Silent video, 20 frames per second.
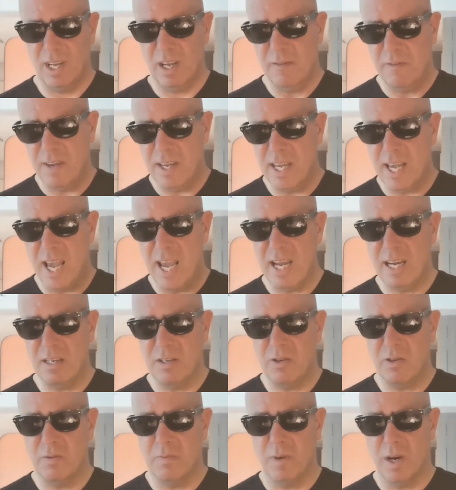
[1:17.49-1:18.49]
If he
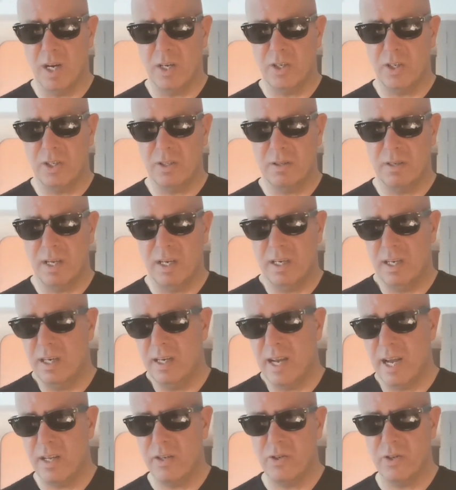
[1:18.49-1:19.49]
ate too much and
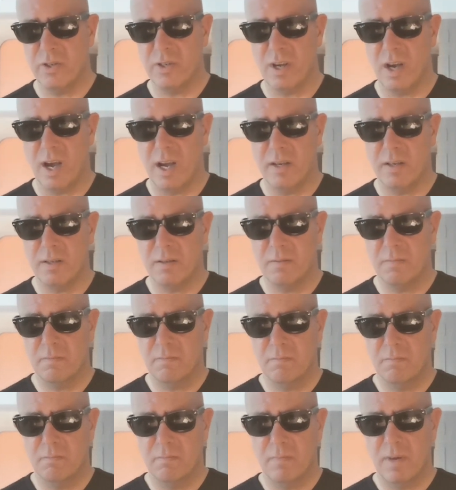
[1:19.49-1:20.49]
didn't exercise
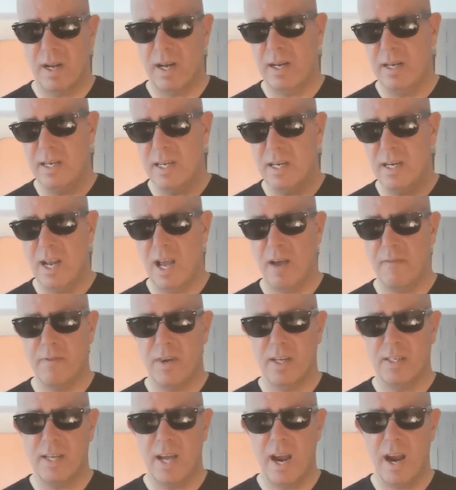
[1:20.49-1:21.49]
and didn't have
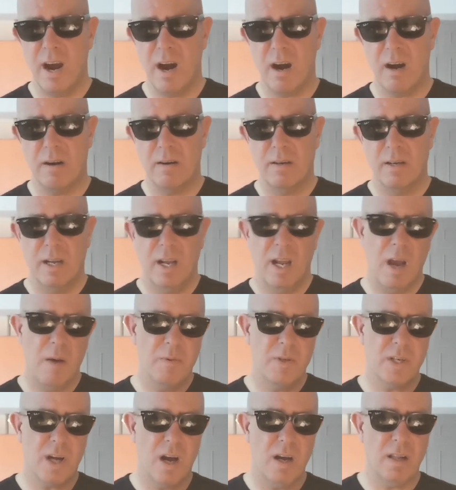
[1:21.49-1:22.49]
nice hair
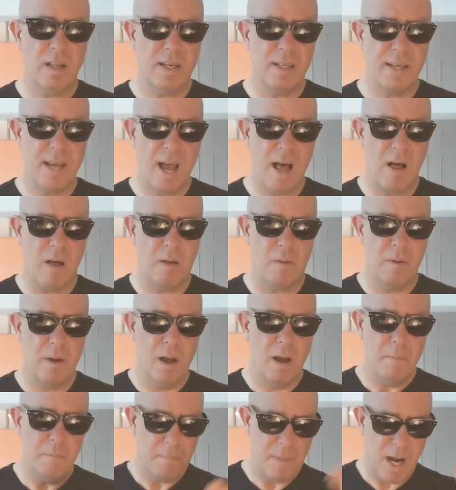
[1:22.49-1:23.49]
and was ugly as hell.
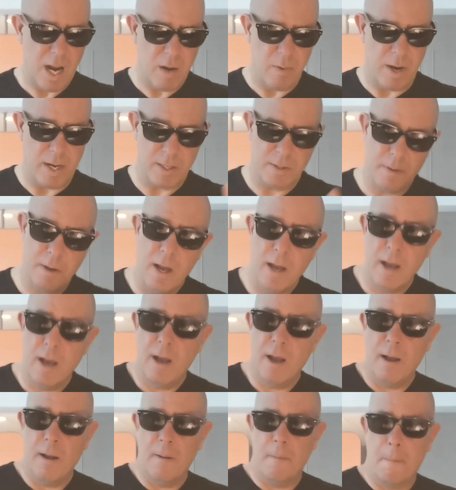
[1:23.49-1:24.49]
Anyways,
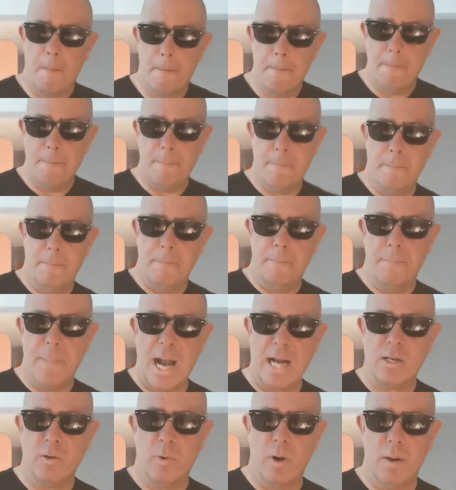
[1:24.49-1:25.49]

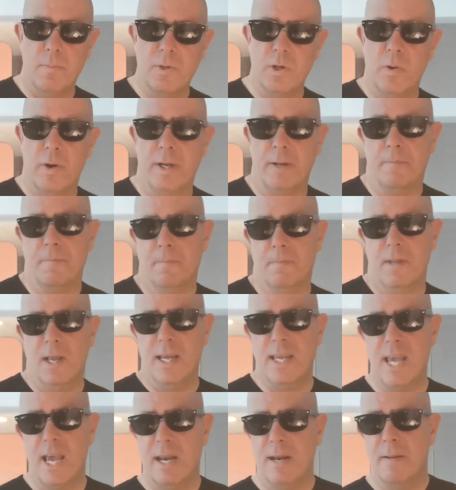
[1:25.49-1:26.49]
back to what I'm doing.
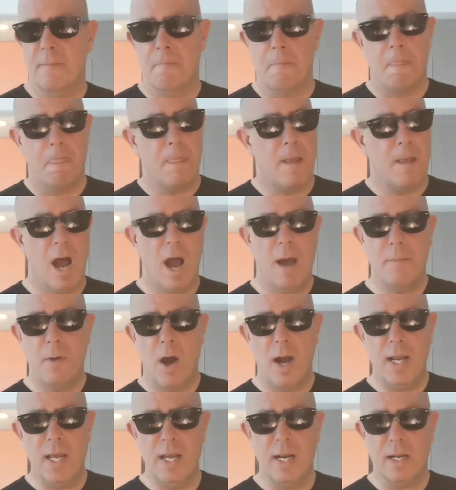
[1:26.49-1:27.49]
Again, I'm
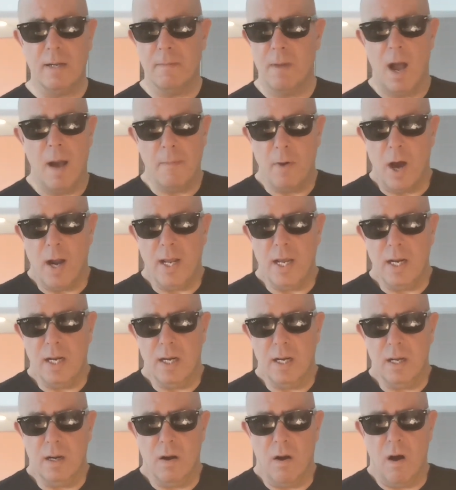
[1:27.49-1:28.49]
not
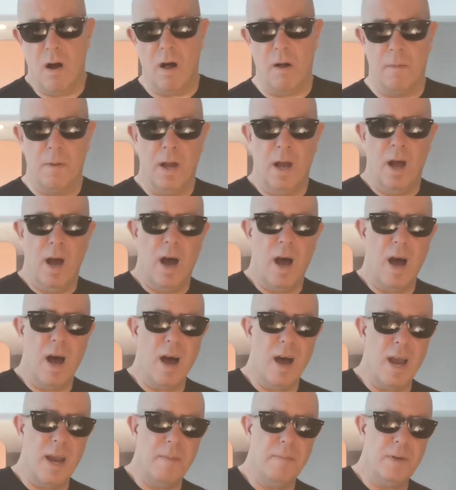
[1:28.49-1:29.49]
eating at all.
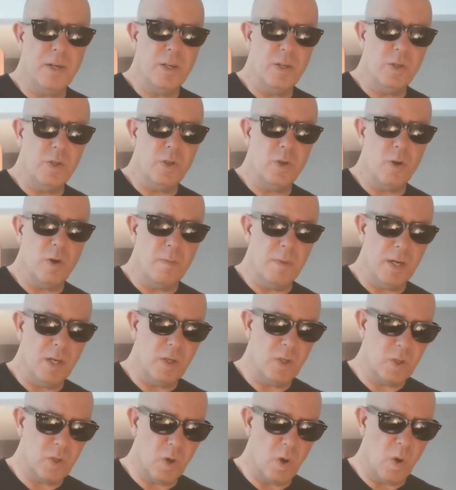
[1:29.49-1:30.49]
I'm
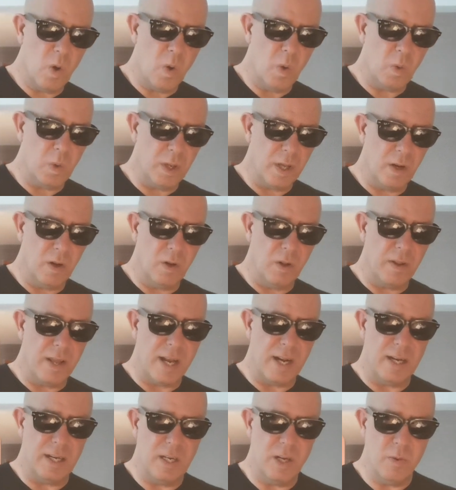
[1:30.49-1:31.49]
consuming so little
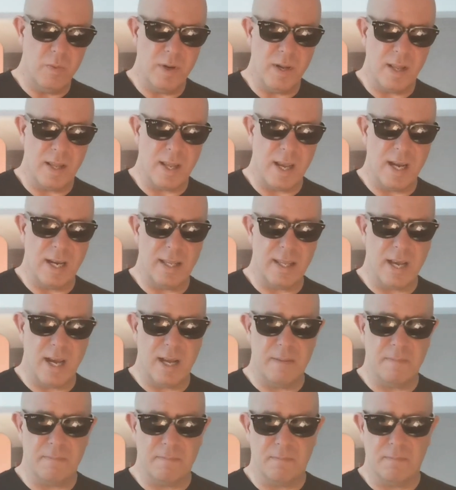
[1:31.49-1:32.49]
that you would think
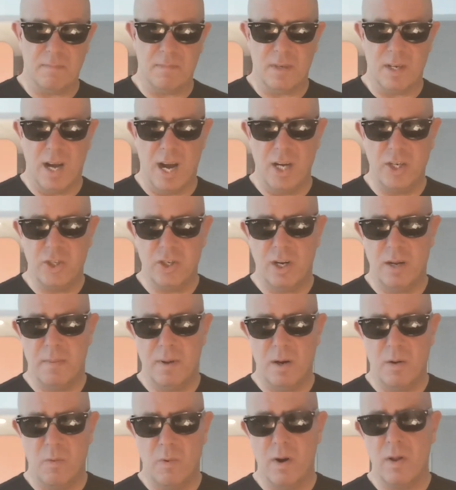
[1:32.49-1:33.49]
that I should have
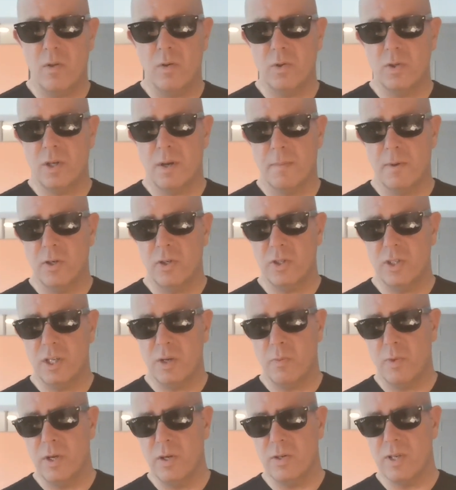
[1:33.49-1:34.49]
been on one of those commercials
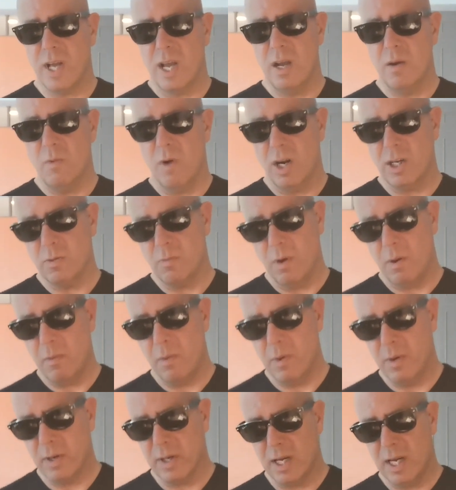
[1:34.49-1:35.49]
that we used to hate watching
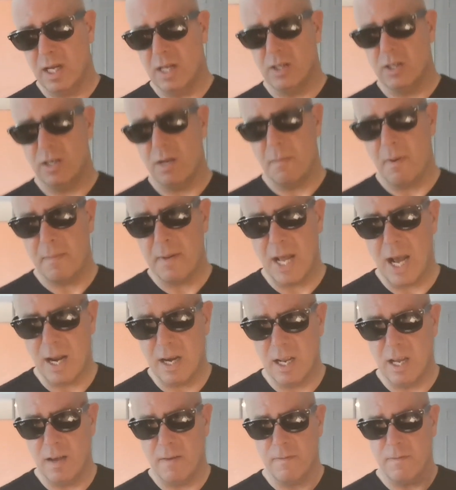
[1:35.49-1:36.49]
when we were kids. Do you remember
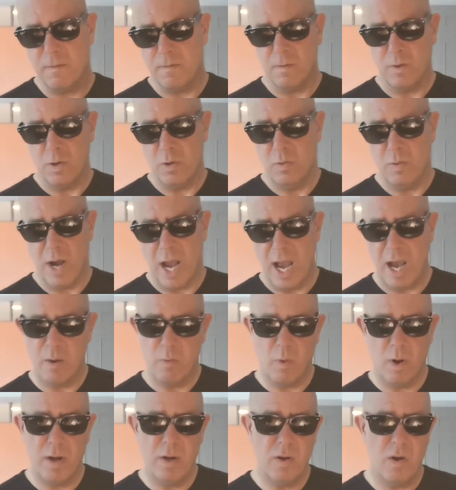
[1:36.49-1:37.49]
that? If you
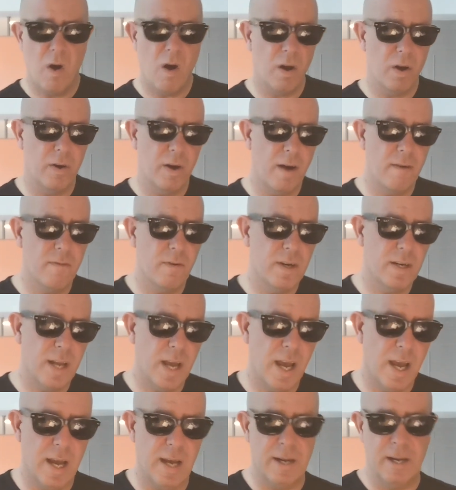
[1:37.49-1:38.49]
had $1 every
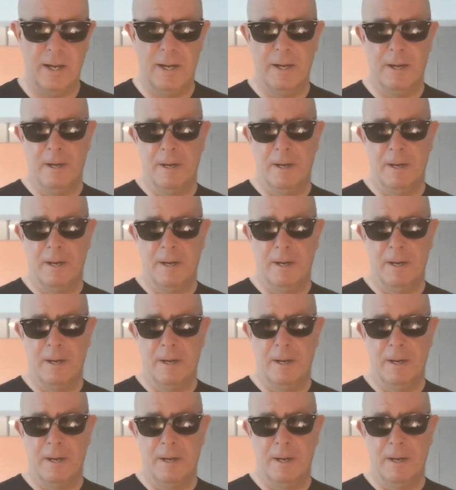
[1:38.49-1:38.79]
day.